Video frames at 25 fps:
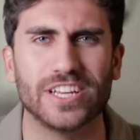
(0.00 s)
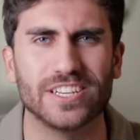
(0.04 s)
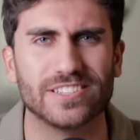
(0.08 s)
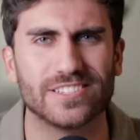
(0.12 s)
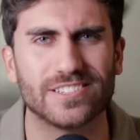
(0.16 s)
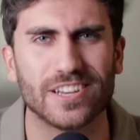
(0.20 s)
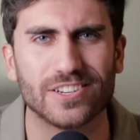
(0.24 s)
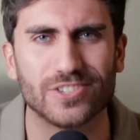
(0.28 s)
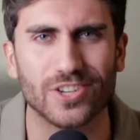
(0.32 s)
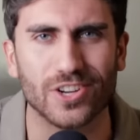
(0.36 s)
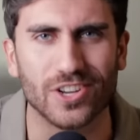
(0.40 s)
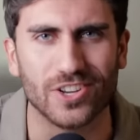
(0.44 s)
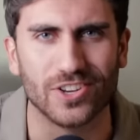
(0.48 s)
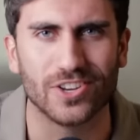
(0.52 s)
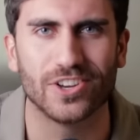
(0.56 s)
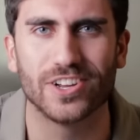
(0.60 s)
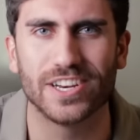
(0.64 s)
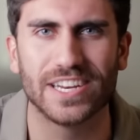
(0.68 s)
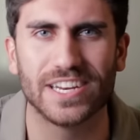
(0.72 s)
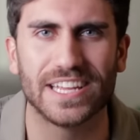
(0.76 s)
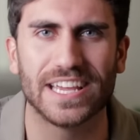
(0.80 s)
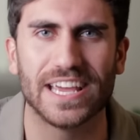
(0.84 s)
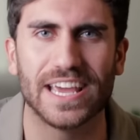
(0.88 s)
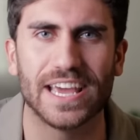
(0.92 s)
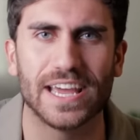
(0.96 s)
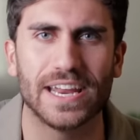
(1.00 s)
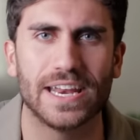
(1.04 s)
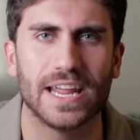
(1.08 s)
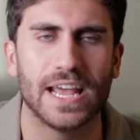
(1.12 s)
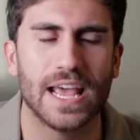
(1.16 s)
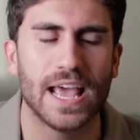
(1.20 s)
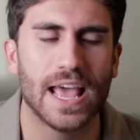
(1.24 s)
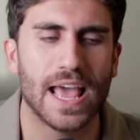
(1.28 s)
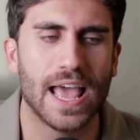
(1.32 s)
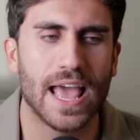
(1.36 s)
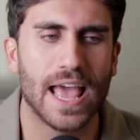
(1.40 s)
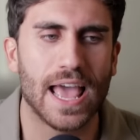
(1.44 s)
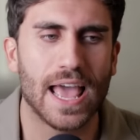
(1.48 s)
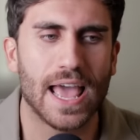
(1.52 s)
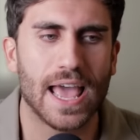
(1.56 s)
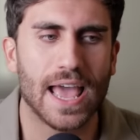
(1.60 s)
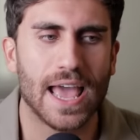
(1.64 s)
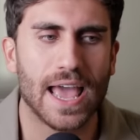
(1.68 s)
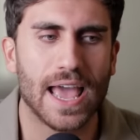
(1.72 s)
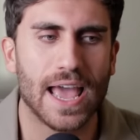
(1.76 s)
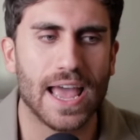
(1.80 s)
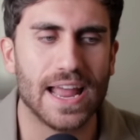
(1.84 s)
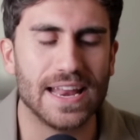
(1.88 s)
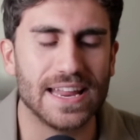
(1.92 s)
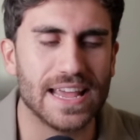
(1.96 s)
He's such a good kid.
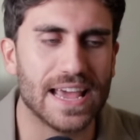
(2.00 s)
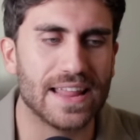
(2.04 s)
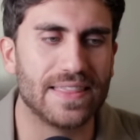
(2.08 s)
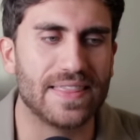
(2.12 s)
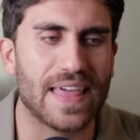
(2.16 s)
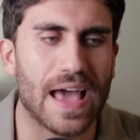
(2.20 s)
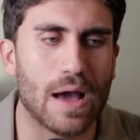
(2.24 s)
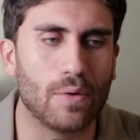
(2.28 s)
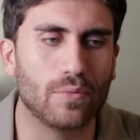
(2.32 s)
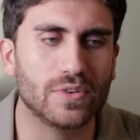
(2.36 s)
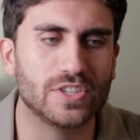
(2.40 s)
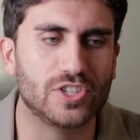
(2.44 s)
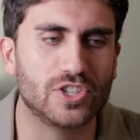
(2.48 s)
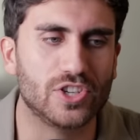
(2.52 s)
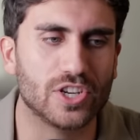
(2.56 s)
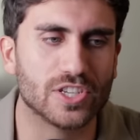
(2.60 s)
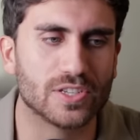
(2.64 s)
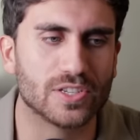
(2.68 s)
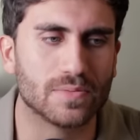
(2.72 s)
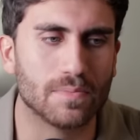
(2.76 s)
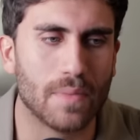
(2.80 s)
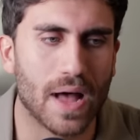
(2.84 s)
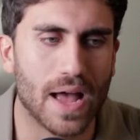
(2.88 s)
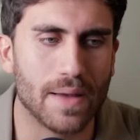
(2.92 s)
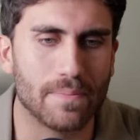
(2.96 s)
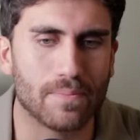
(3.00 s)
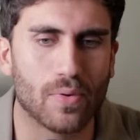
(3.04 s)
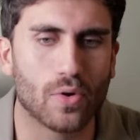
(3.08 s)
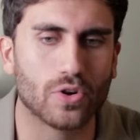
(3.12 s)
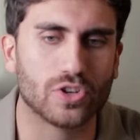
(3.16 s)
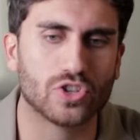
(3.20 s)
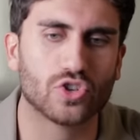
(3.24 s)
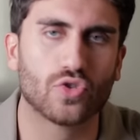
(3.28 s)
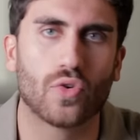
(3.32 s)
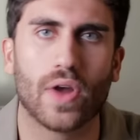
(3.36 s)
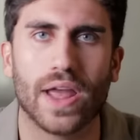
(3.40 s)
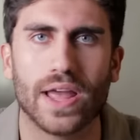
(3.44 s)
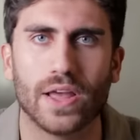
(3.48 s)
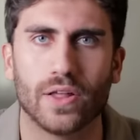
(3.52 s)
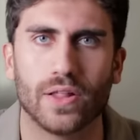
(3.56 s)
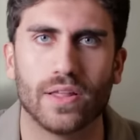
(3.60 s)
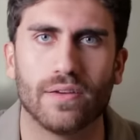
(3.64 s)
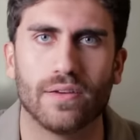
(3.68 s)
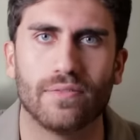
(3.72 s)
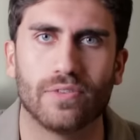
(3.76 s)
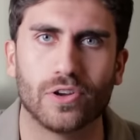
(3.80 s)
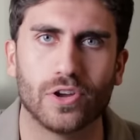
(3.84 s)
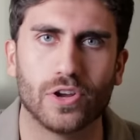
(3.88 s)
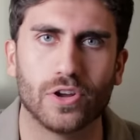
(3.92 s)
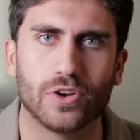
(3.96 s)
And yet, that was just my portrayal
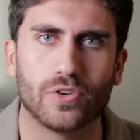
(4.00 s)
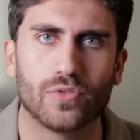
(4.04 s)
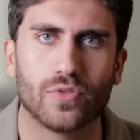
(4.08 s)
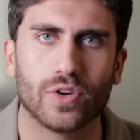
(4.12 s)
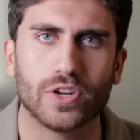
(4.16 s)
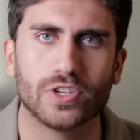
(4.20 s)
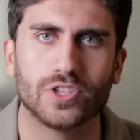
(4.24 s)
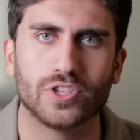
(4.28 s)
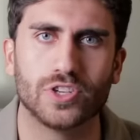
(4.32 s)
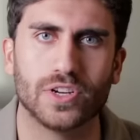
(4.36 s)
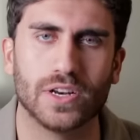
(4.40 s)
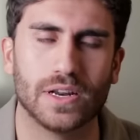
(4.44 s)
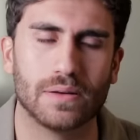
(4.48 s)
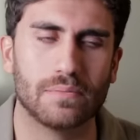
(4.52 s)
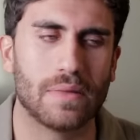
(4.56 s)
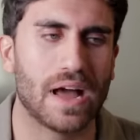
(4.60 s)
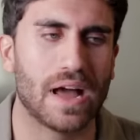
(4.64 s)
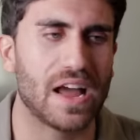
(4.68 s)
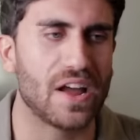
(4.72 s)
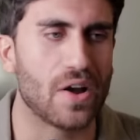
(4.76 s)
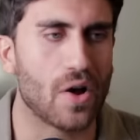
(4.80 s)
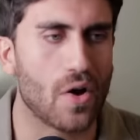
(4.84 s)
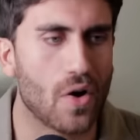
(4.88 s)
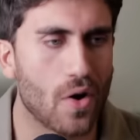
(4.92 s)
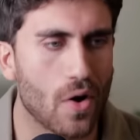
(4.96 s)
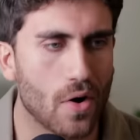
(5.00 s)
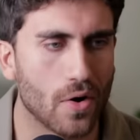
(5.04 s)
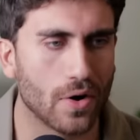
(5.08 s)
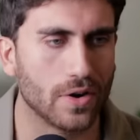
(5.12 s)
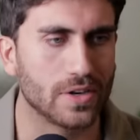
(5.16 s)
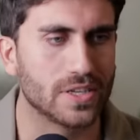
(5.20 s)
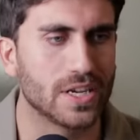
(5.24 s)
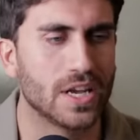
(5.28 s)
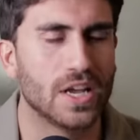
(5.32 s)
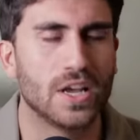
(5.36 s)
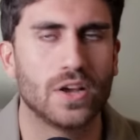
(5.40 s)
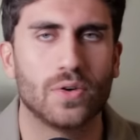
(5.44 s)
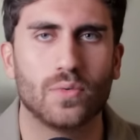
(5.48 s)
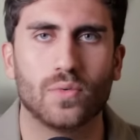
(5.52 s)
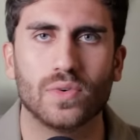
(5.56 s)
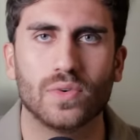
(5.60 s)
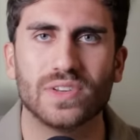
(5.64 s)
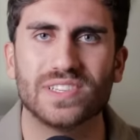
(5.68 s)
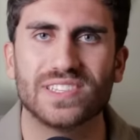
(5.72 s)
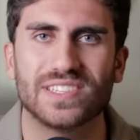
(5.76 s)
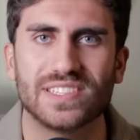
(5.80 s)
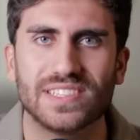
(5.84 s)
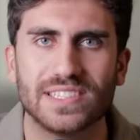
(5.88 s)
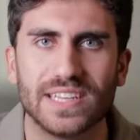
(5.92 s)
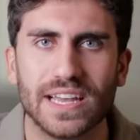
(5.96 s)
of a good Christian. And my heart
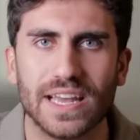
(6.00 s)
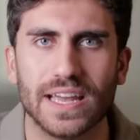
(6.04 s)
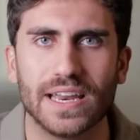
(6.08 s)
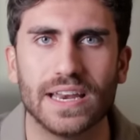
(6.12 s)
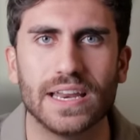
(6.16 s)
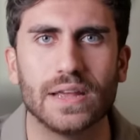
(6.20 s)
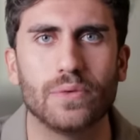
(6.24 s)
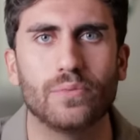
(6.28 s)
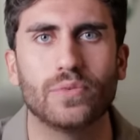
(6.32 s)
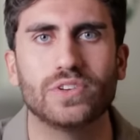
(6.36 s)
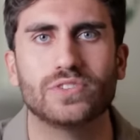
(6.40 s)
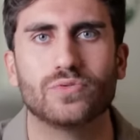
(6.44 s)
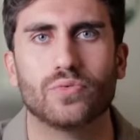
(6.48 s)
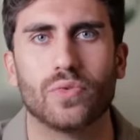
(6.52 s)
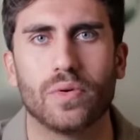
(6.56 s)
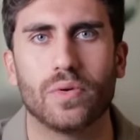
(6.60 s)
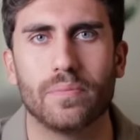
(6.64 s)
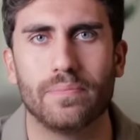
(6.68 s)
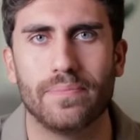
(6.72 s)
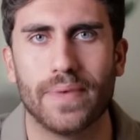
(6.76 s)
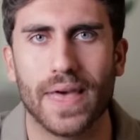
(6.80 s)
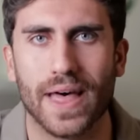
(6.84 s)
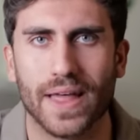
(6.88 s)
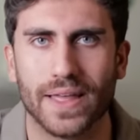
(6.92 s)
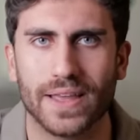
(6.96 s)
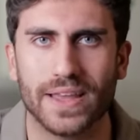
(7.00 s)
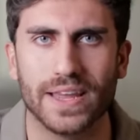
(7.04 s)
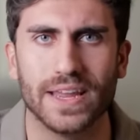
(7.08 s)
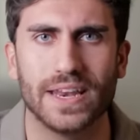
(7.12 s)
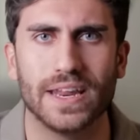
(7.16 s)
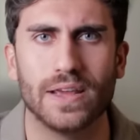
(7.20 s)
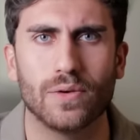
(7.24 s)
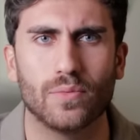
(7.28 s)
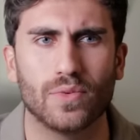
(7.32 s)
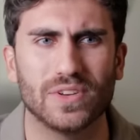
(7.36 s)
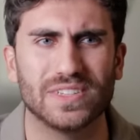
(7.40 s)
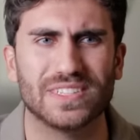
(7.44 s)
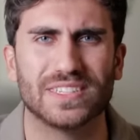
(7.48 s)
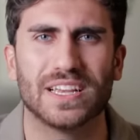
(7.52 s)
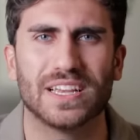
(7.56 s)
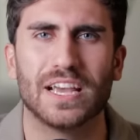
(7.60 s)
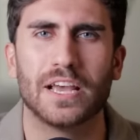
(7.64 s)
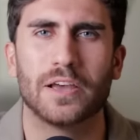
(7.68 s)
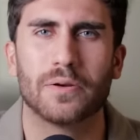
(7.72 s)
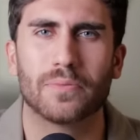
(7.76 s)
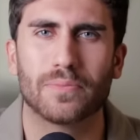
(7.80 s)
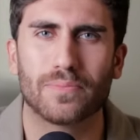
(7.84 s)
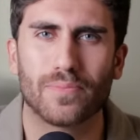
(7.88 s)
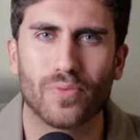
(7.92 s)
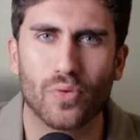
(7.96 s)
was sin, it was rebellion, it was
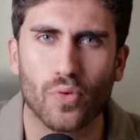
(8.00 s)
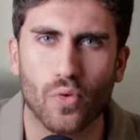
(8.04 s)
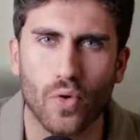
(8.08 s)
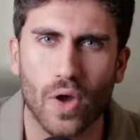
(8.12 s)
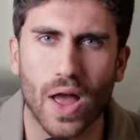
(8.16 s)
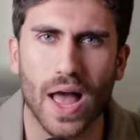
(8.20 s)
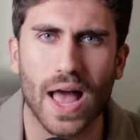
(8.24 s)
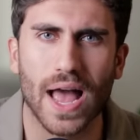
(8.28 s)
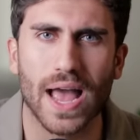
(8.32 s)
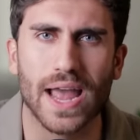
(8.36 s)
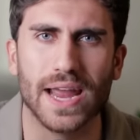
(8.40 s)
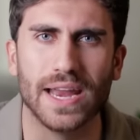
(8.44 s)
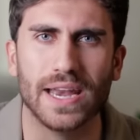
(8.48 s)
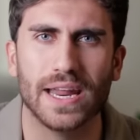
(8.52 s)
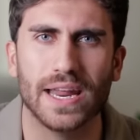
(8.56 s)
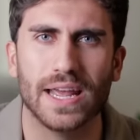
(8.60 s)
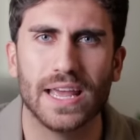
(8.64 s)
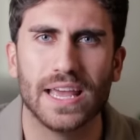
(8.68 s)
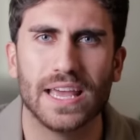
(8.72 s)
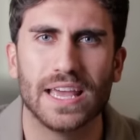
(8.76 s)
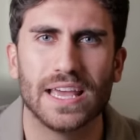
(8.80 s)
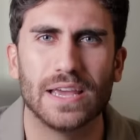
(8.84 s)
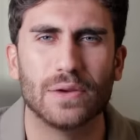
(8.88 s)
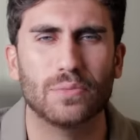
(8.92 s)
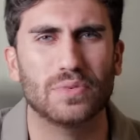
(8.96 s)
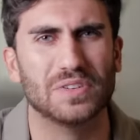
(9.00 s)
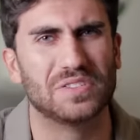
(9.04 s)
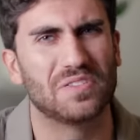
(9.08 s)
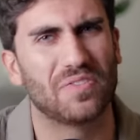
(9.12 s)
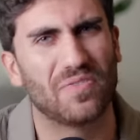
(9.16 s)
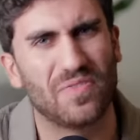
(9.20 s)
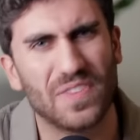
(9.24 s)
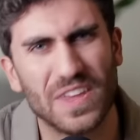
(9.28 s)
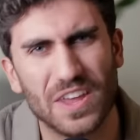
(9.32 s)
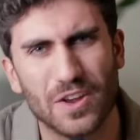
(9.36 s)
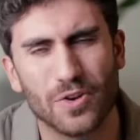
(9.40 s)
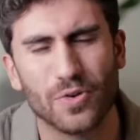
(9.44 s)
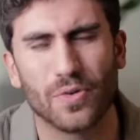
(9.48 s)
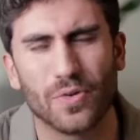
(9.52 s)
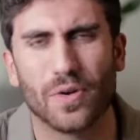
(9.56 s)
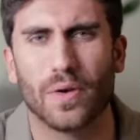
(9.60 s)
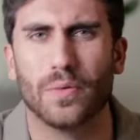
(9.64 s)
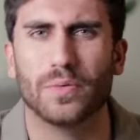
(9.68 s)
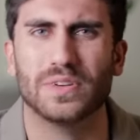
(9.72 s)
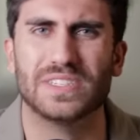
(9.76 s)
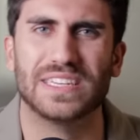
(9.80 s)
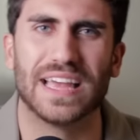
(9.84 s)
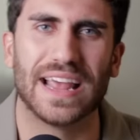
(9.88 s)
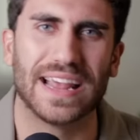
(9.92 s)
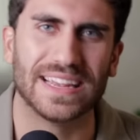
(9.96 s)
pride, it was fear, it
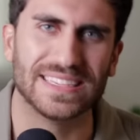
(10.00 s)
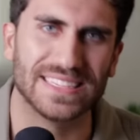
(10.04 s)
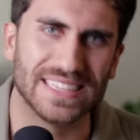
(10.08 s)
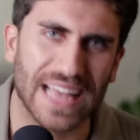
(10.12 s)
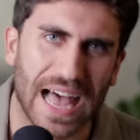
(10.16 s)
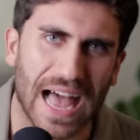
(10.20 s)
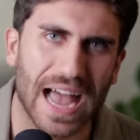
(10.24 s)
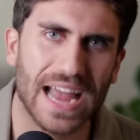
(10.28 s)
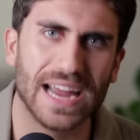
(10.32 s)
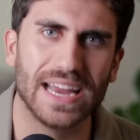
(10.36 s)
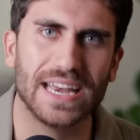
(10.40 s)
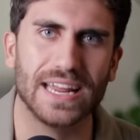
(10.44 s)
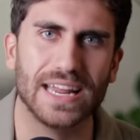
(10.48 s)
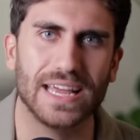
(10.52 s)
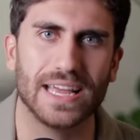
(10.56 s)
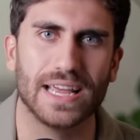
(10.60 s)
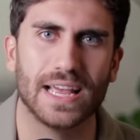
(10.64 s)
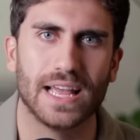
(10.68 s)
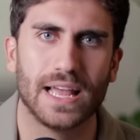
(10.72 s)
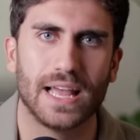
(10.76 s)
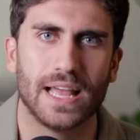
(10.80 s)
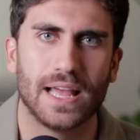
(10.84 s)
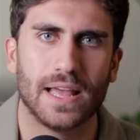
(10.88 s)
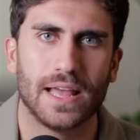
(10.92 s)
was anxiety.